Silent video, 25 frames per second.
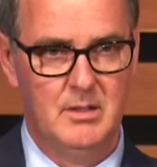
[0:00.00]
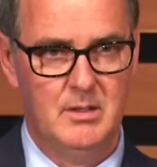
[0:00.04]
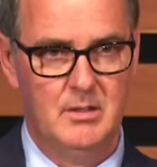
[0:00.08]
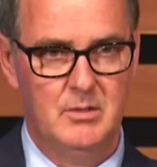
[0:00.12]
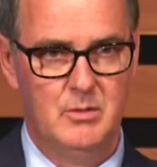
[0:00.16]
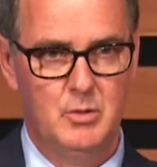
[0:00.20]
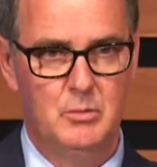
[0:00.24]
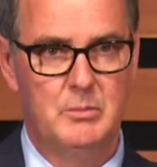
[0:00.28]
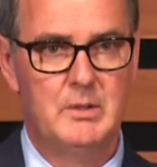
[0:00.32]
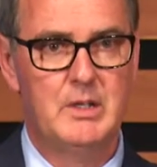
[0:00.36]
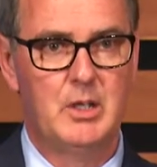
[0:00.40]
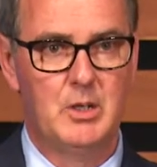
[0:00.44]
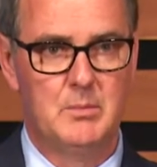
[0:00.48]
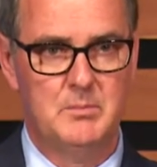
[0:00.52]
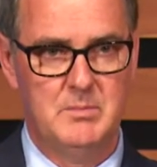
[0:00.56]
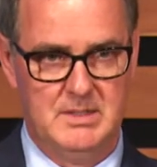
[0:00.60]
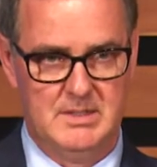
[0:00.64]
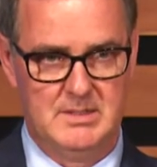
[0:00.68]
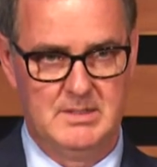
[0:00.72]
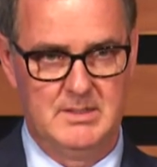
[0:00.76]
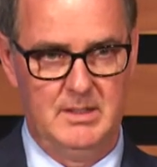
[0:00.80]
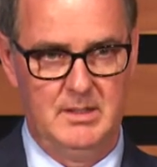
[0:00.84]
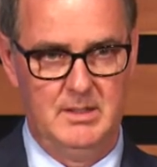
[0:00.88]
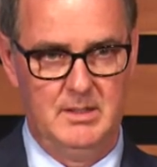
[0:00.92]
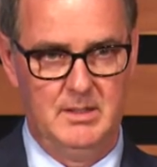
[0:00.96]
to make a
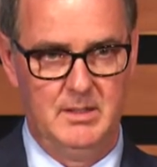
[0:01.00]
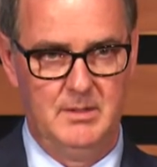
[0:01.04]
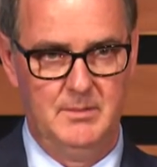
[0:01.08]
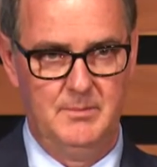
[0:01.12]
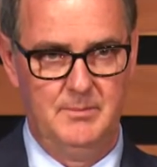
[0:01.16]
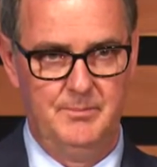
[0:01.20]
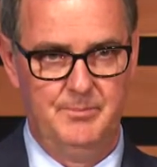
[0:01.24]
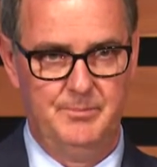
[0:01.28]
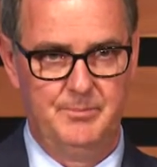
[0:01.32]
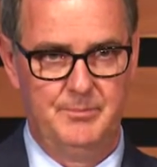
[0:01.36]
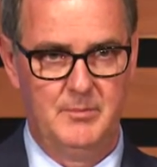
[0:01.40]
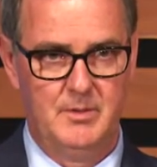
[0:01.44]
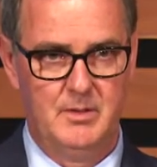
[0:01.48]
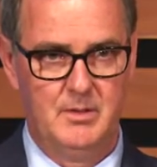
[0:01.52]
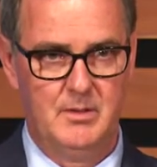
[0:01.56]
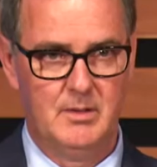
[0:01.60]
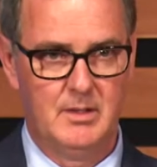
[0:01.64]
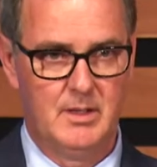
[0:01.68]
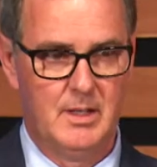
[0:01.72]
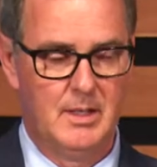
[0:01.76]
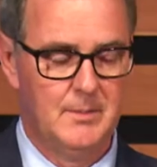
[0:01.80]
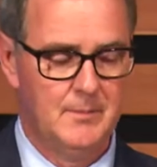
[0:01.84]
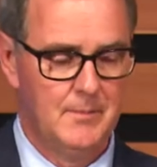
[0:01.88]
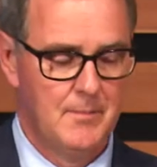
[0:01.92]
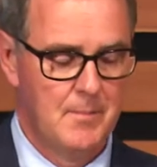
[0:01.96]
mistake,
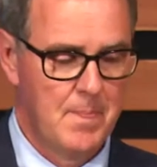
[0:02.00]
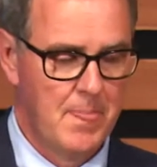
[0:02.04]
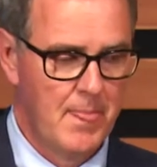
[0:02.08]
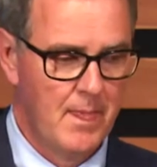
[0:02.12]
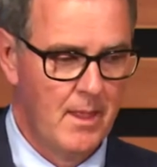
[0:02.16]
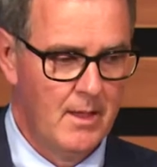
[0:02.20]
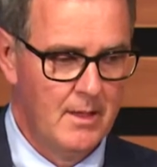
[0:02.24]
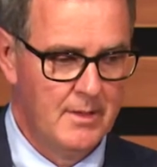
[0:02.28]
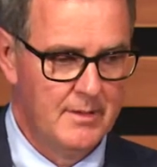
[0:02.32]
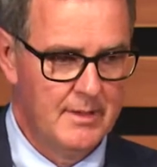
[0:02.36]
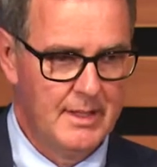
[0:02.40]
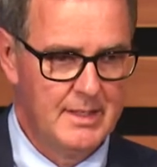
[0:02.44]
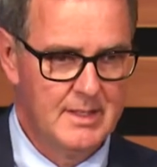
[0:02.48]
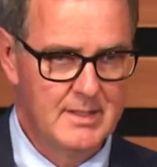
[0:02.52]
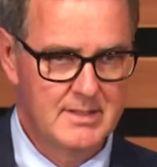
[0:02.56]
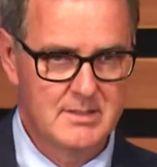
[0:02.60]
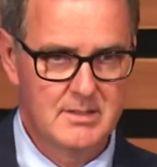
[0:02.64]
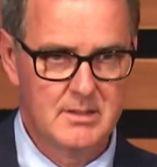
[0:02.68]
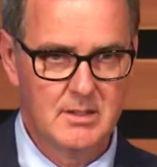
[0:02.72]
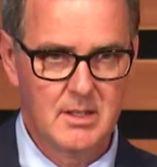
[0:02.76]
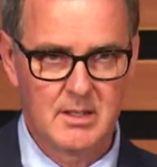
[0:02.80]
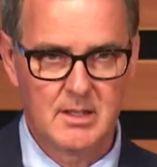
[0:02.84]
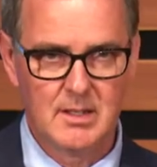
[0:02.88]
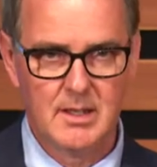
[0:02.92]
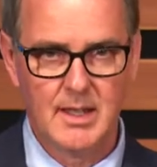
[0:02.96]
okay? Then it's
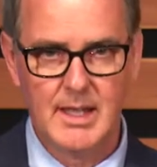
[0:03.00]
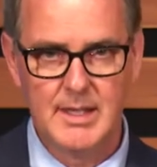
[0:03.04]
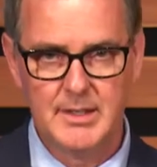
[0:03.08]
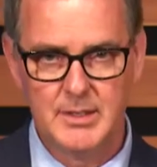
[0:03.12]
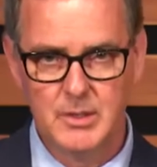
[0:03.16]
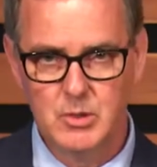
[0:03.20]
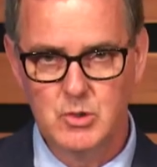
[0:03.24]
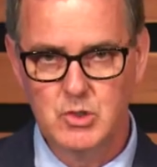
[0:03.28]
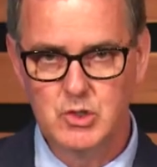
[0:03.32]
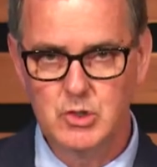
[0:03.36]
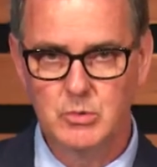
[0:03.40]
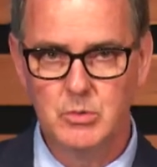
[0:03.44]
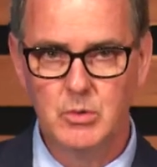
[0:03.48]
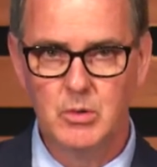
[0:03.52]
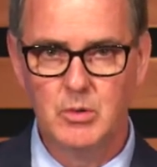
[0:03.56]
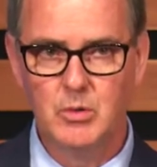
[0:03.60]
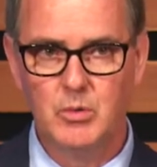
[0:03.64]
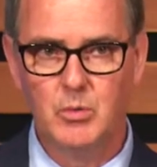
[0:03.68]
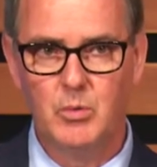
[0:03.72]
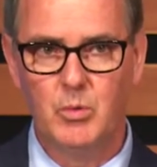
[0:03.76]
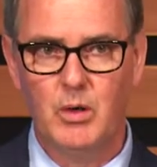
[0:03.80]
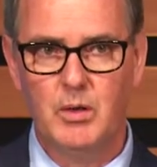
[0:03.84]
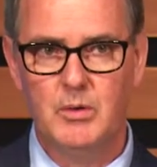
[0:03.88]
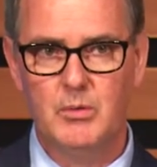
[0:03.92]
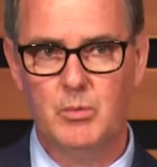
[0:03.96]
not like
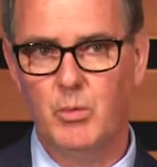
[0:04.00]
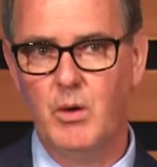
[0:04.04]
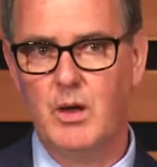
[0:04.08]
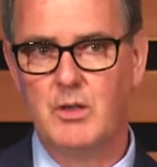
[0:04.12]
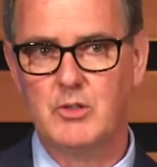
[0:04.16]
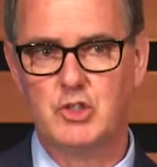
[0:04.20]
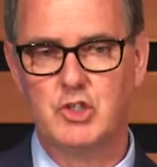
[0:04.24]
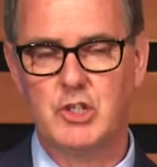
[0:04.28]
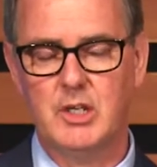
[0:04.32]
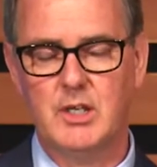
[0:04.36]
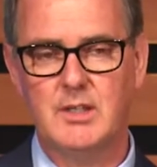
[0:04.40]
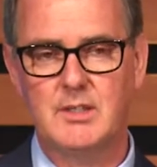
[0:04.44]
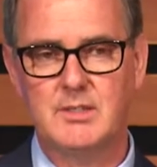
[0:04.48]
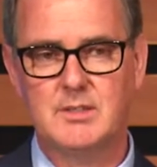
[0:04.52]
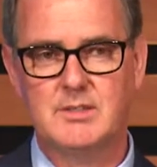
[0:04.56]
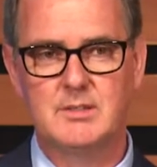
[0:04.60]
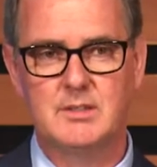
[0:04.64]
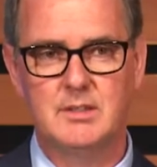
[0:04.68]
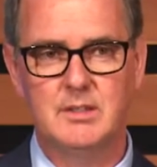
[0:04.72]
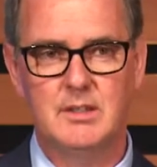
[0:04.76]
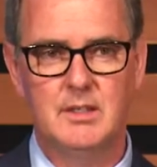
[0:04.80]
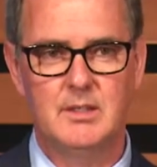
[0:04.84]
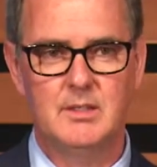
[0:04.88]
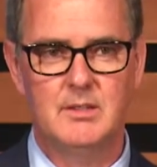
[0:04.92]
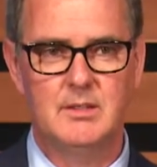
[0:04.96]
usual 1 chance
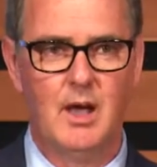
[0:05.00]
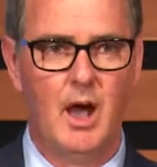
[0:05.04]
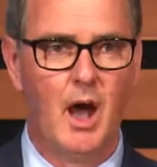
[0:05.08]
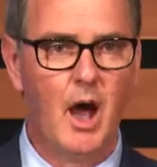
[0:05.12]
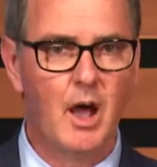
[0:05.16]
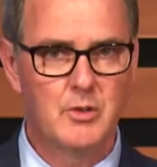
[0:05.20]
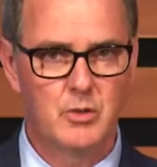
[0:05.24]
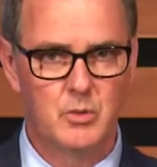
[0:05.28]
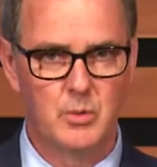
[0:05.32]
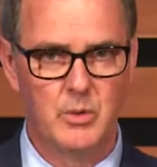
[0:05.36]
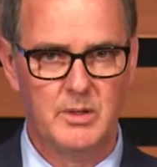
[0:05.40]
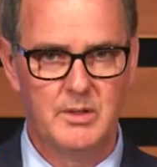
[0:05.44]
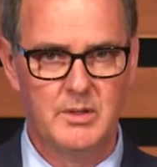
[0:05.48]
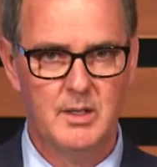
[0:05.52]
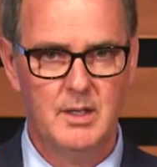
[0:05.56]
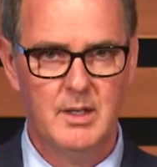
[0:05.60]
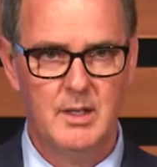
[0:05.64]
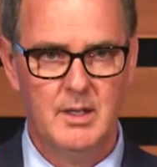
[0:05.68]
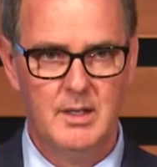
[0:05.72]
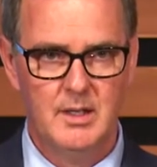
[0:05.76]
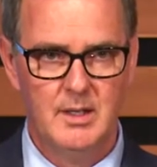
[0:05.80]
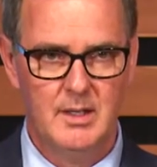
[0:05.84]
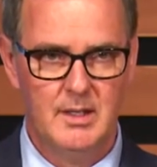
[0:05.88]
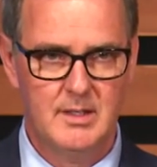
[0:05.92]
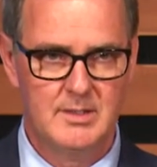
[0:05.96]
in 100.
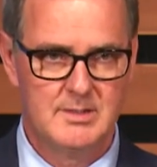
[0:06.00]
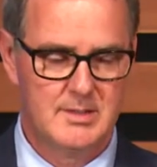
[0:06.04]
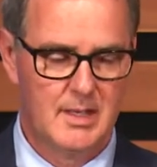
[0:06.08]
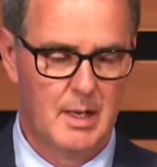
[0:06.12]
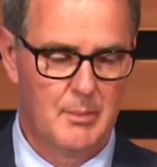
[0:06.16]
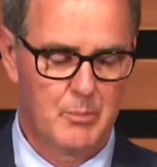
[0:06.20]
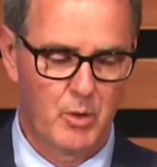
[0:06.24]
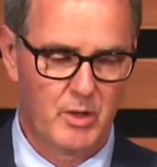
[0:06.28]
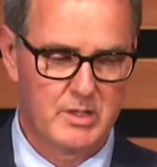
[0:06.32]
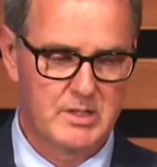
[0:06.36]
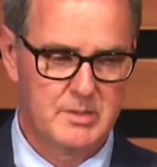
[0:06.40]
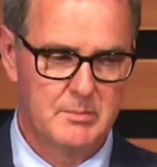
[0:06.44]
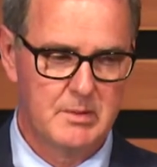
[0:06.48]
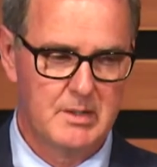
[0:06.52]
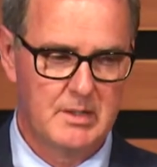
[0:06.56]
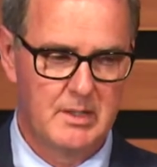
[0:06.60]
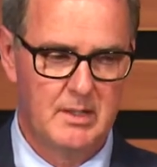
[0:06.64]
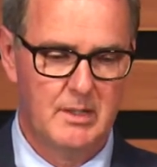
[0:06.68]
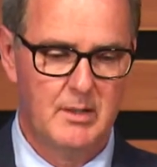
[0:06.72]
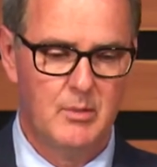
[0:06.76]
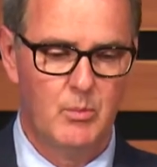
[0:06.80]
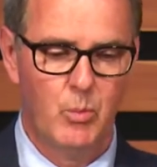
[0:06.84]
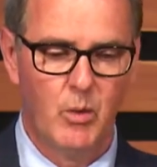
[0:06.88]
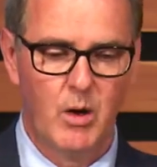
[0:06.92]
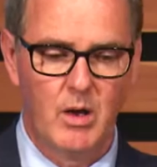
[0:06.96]
It's
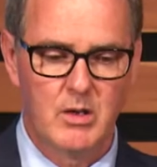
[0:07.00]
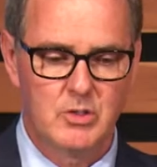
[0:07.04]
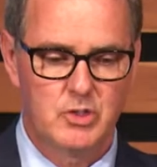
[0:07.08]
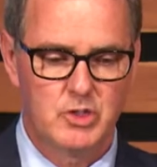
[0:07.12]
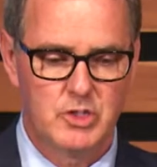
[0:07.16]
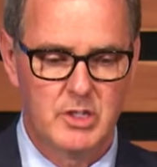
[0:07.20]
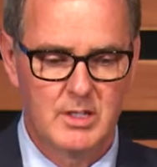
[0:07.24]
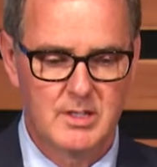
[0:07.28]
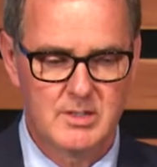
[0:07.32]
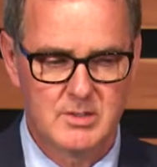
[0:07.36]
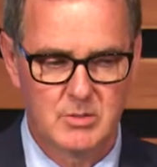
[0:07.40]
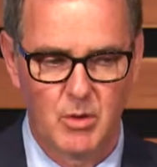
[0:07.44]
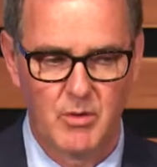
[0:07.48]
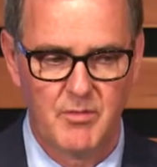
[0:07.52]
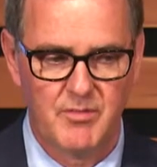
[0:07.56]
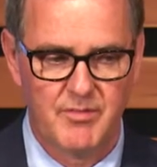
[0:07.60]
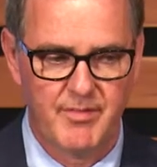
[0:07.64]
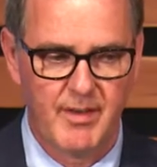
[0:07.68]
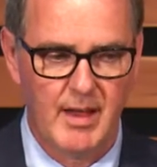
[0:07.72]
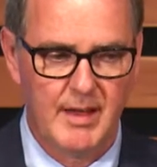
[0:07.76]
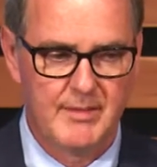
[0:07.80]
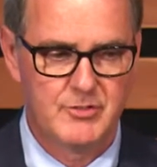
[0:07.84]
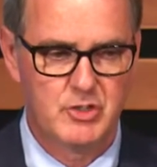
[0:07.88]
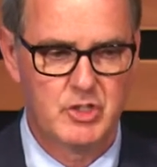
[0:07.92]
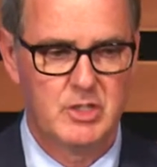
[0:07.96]
approximately 1 chance or
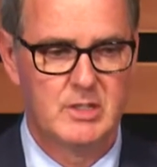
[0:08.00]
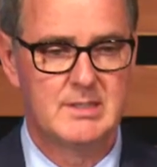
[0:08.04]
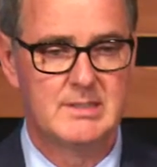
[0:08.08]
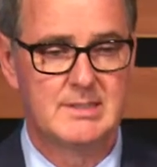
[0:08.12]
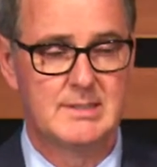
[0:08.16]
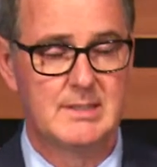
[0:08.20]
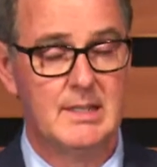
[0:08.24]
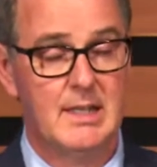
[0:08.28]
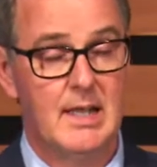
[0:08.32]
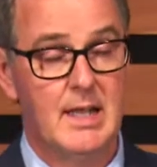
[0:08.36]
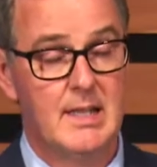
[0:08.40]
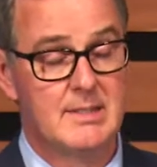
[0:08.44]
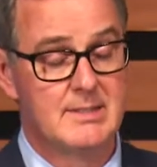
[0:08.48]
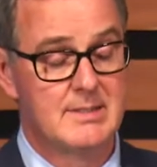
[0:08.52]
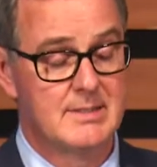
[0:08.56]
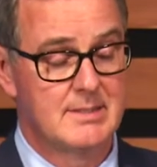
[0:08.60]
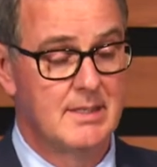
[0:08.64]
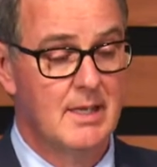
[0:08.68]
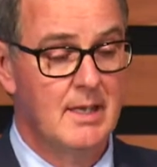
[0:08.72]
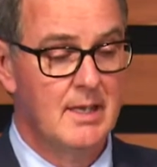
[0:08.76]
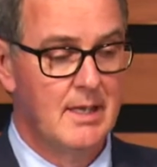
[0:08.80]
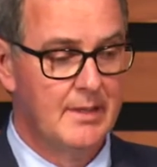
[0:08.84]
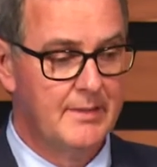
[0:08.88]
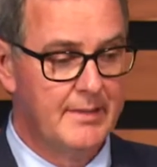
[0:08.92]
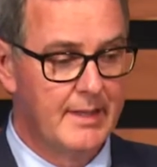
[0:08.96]
5 chances less
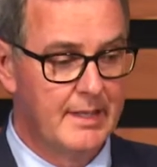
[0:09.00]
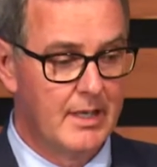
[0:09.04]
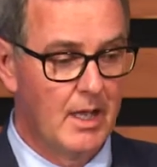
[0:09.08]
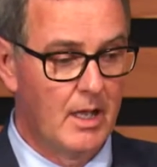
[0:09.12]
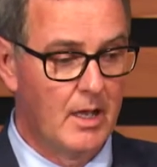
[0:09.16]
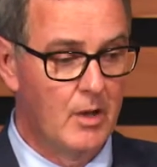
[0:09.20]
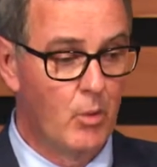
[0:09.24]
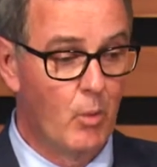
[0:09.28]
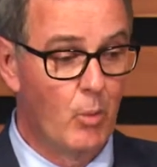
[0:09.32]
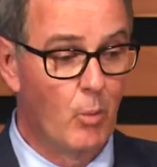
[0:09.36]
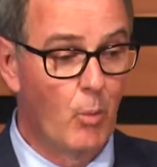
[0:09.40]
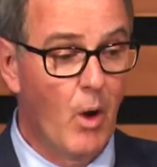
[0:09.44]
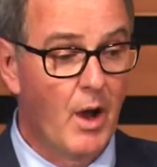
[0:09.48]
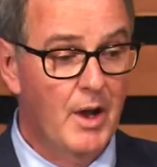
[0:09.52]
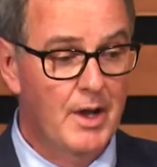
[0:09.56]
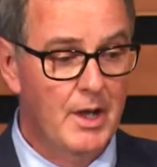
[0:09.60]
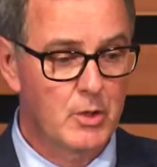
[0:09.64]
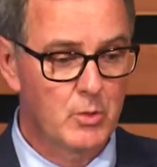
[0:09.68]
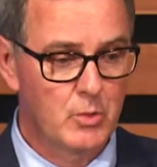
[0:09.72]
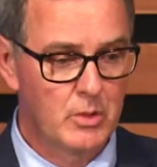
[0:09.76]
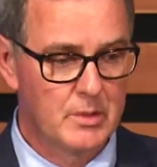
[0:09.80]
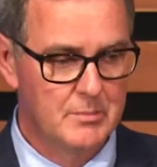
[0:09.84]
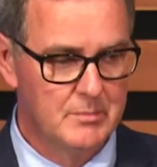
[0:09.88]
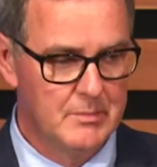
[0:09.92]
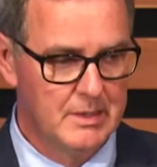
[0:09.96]
than
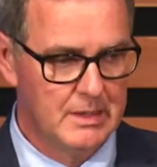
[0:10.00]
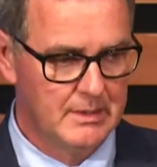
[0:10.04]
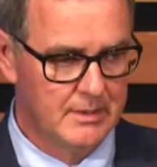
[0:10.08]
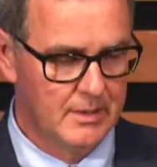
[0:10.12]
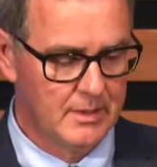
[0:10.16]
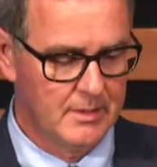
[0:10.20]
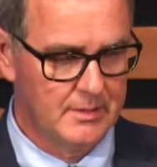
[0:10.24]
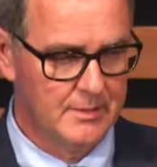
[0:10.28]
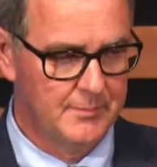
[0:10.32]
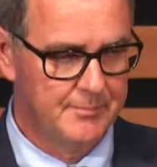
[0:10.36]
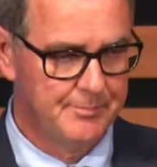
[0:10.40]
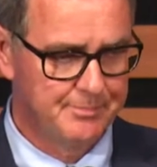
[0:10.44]
100 million.